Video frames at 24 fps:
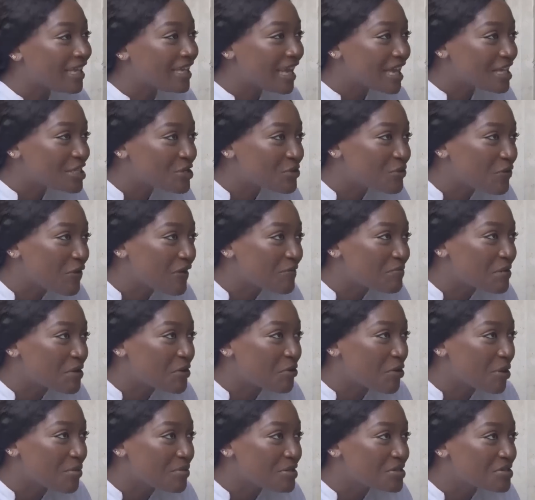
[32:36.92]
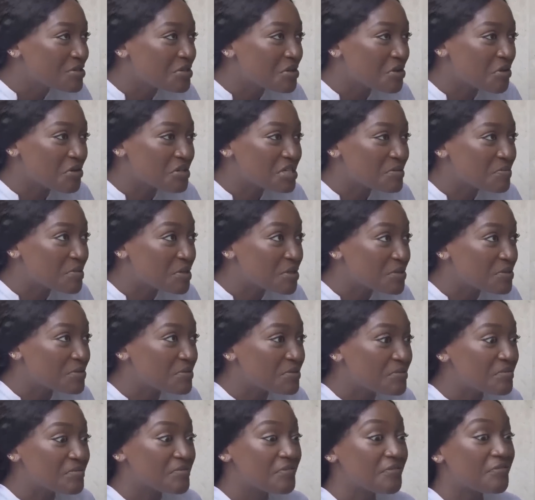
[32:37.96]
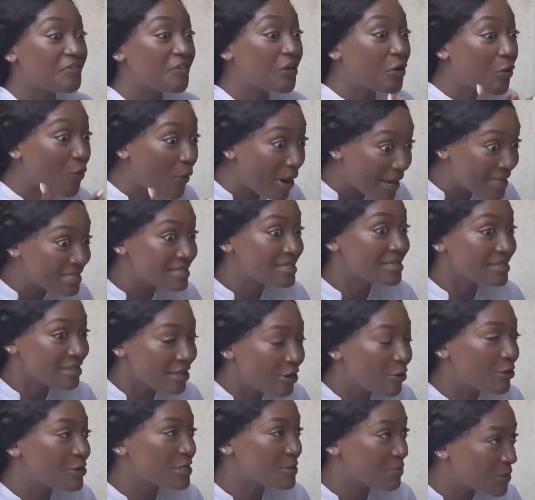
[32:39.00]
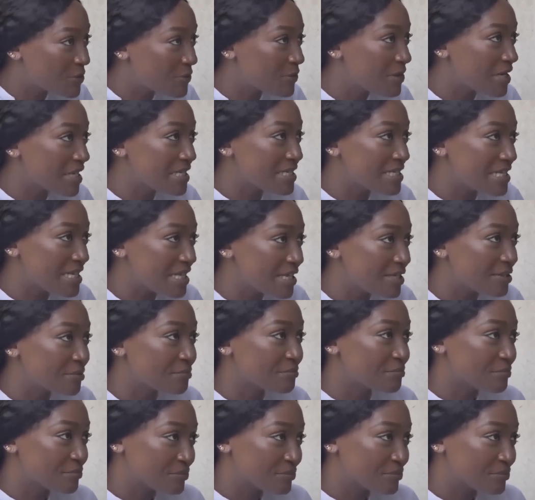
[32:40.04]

Guess who I've been coming to the hospital, frequenting the hospital lately?